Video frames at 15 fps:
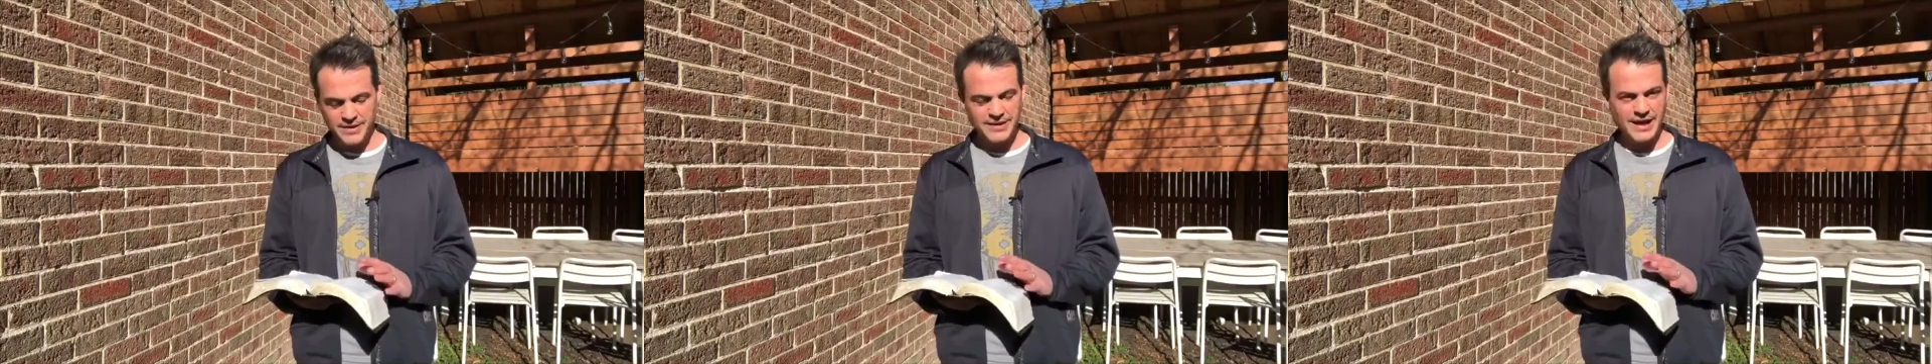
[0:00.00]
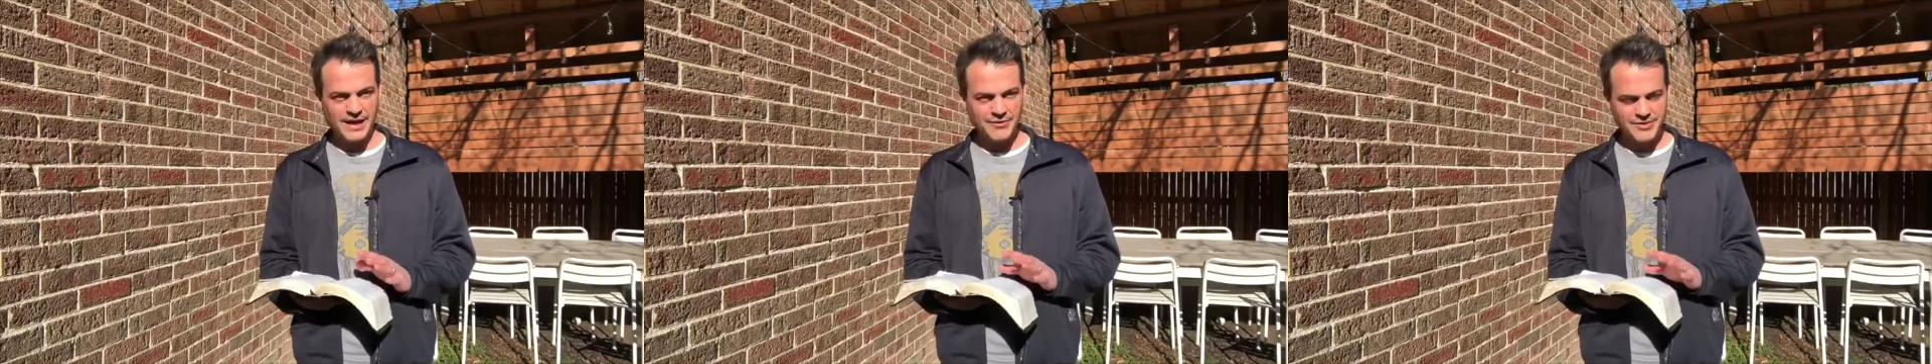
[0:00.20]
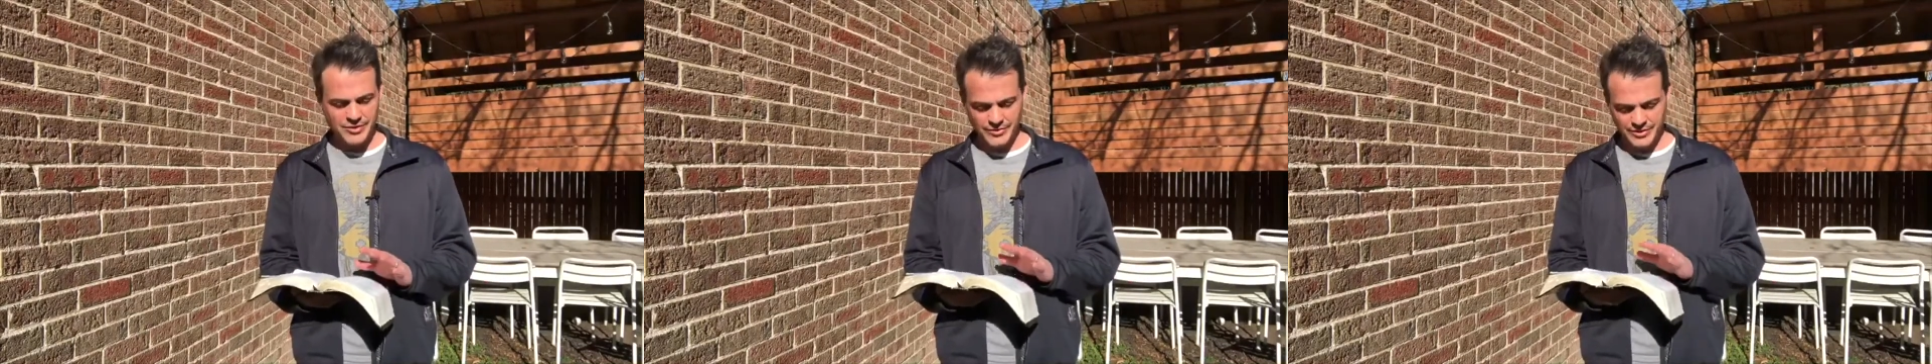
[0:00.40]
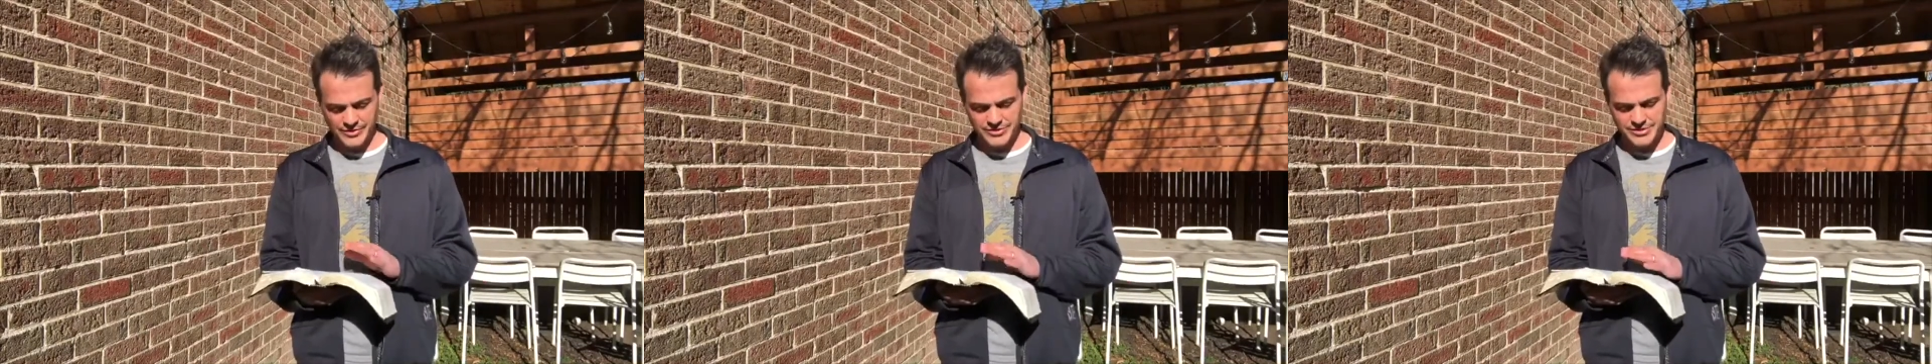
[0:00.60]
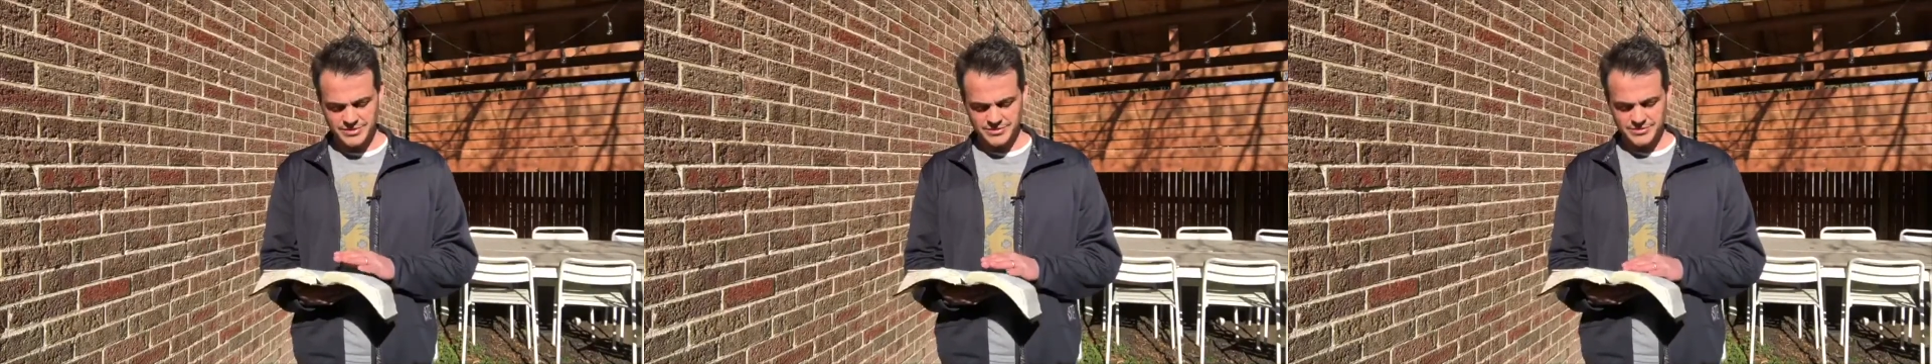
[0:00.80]
Now, so
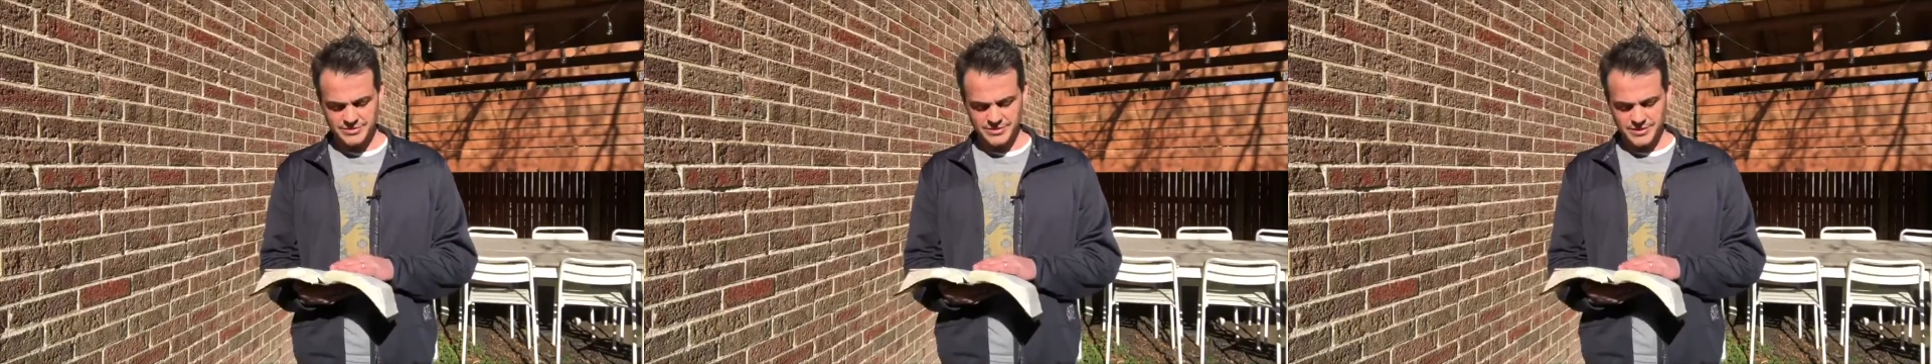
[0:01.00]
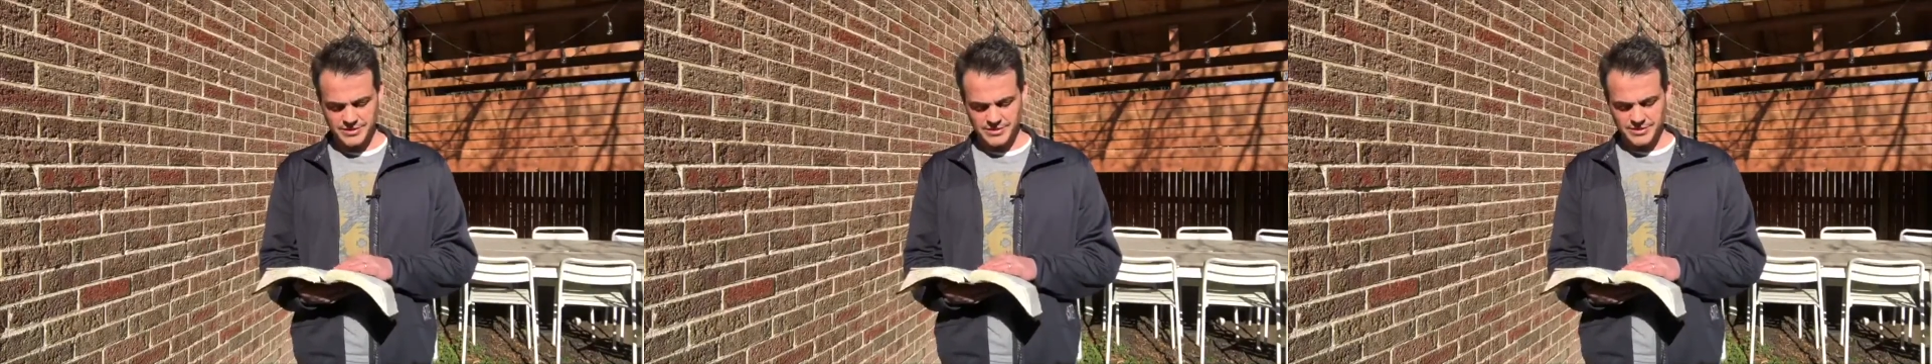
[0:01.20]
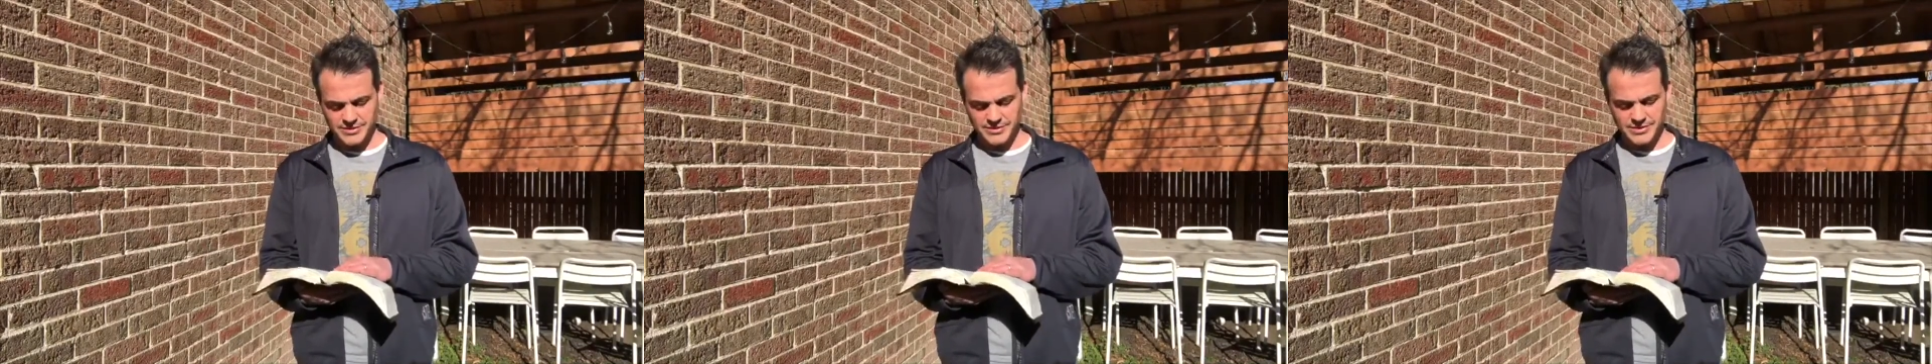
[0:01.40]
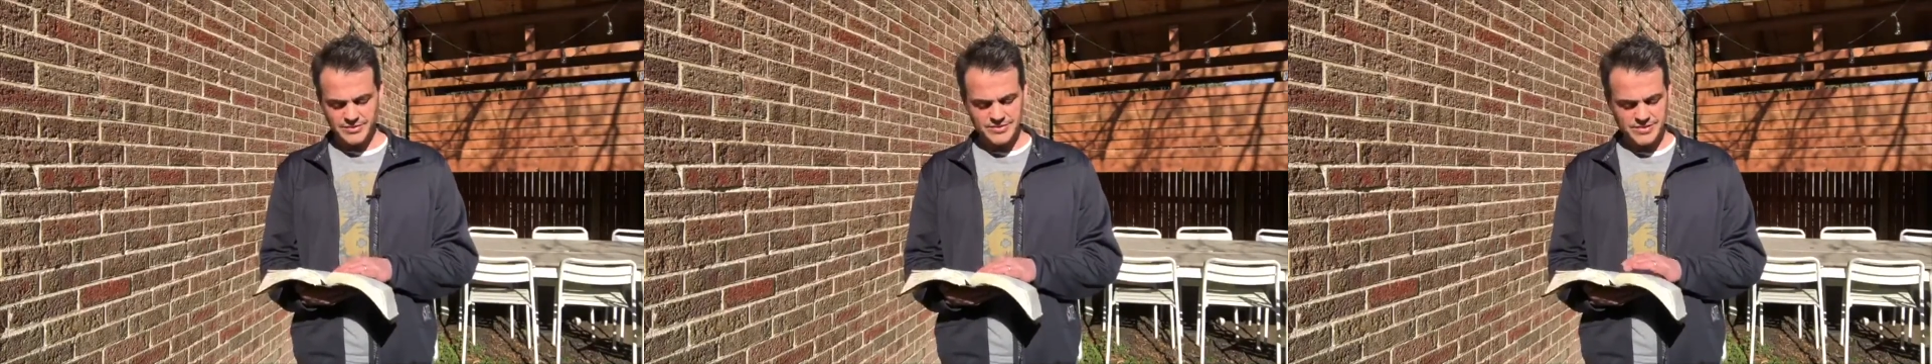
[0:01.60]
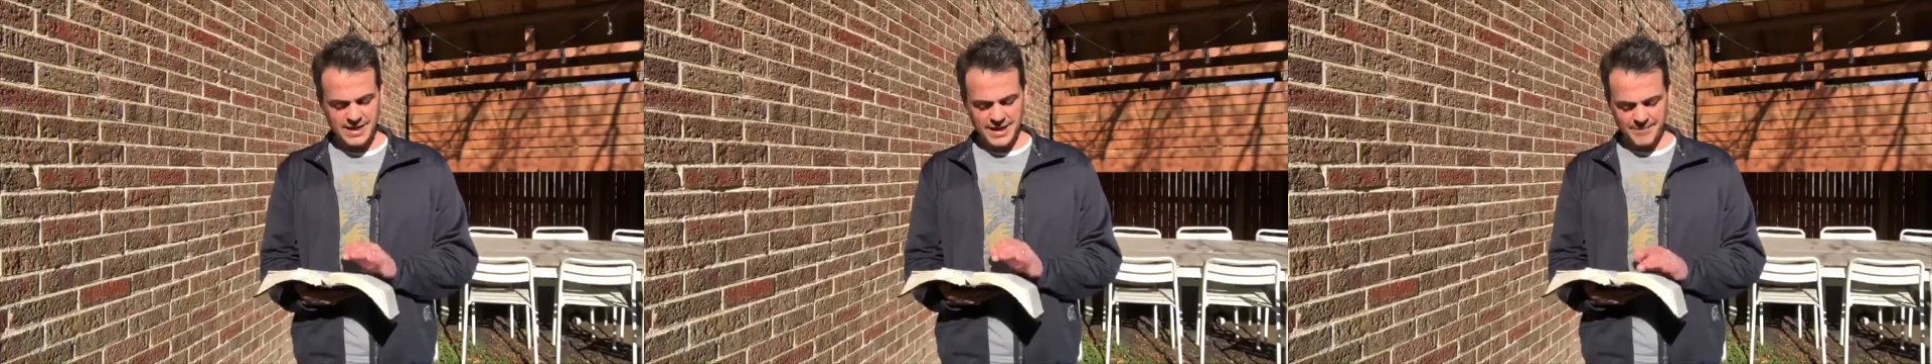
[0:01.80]
there's
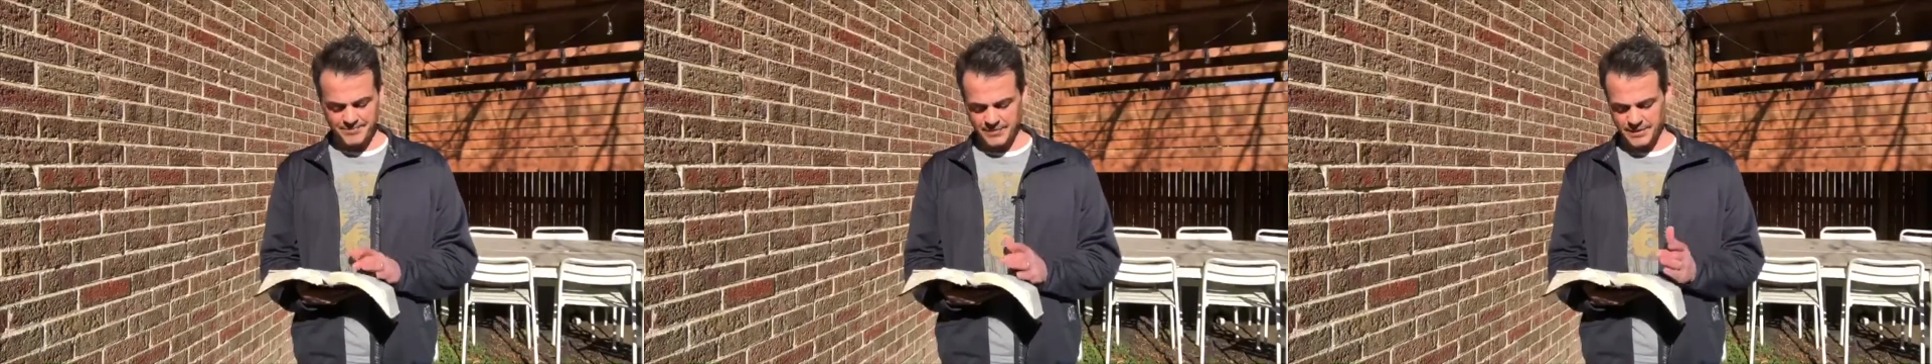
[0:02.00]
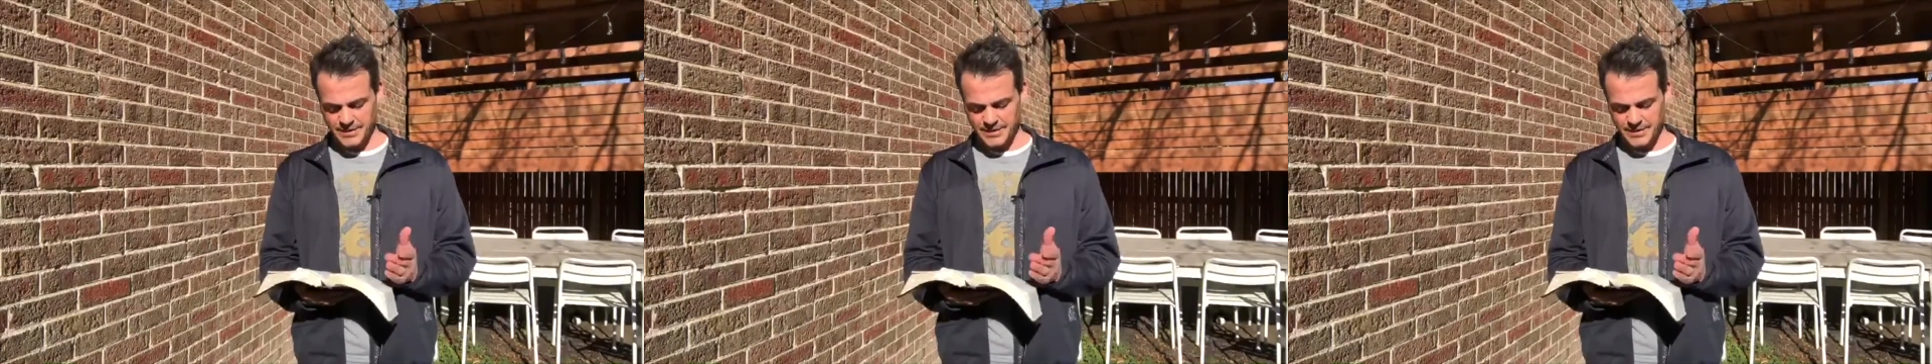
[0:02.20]
that.